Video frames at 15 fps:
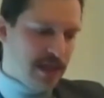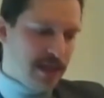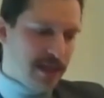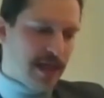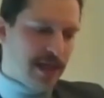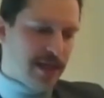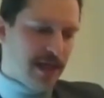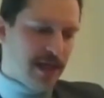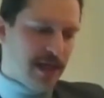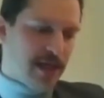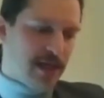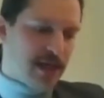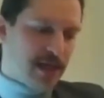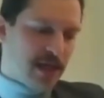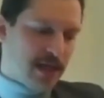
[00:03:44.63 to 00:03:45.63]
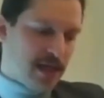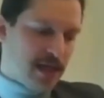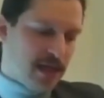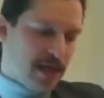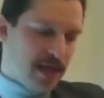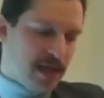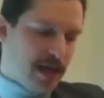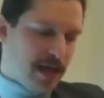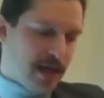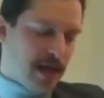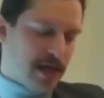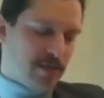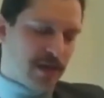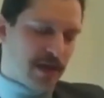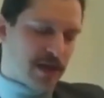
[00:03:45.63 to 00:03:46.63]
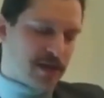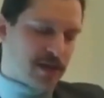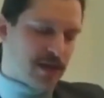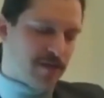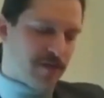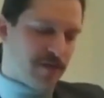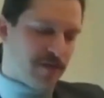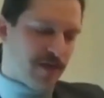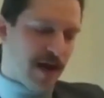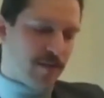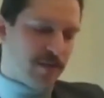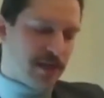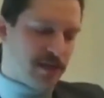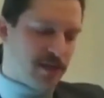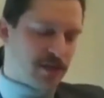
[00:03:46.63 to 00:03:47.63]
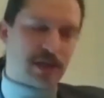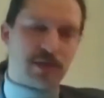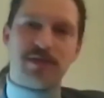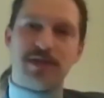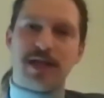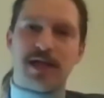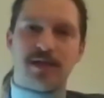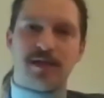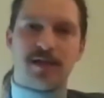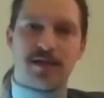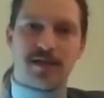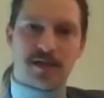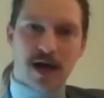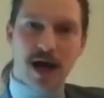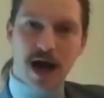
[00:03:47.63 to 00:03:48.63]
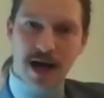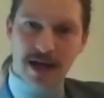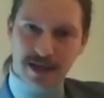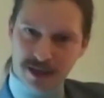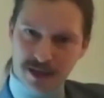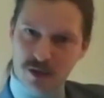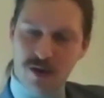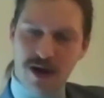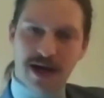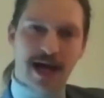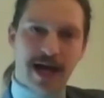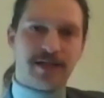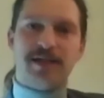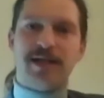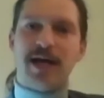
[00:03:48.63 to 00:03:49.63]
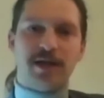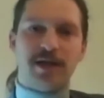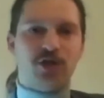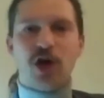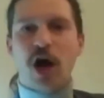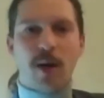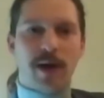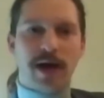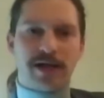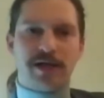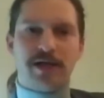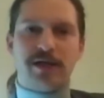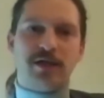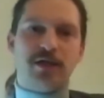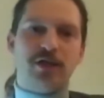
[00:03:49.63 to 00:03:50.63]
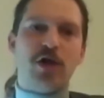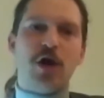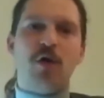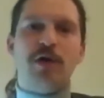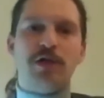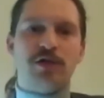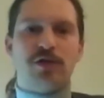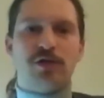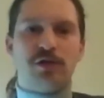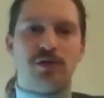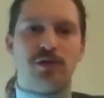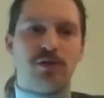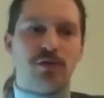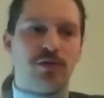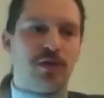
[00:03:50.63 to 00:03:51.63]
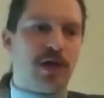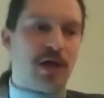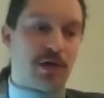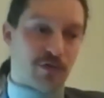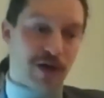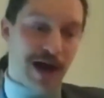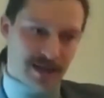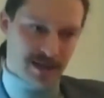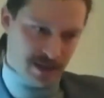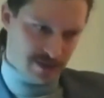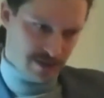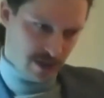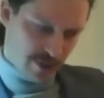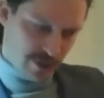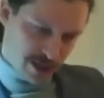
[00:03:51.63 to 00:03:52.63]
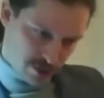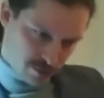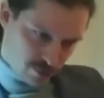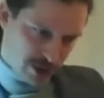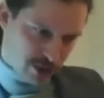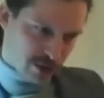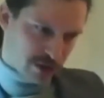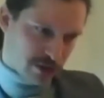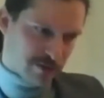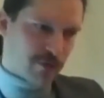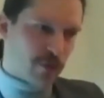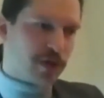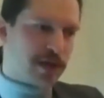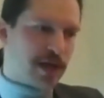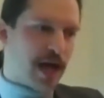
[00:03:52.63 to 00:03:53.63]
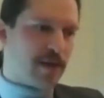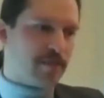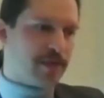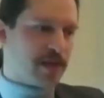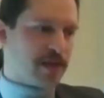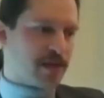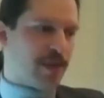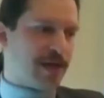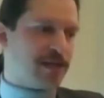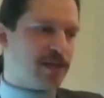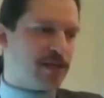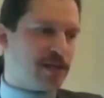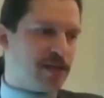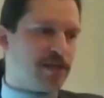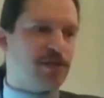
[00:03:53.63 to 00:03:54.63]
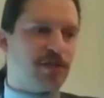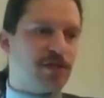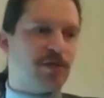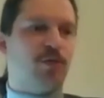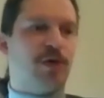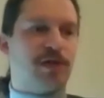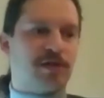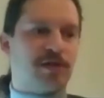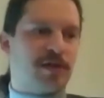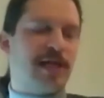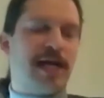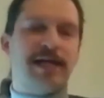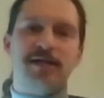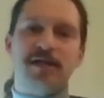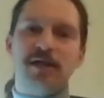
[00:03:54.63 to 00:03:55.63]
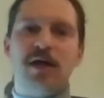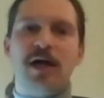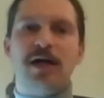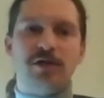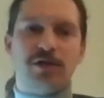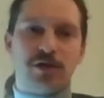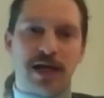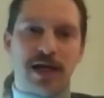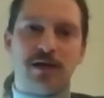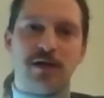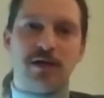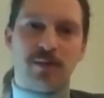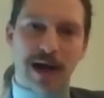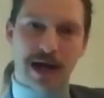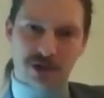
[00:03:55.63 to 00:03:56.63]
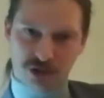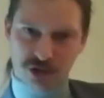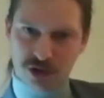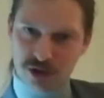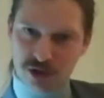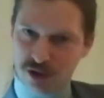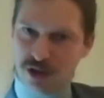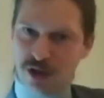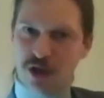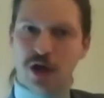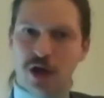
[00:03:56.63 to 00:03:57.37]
And then again, because of family circumstances, I knew I had to get a job. I couldn't go into a grad degree. We couldn't afford that because my sister was the next in line to get her bachelor's.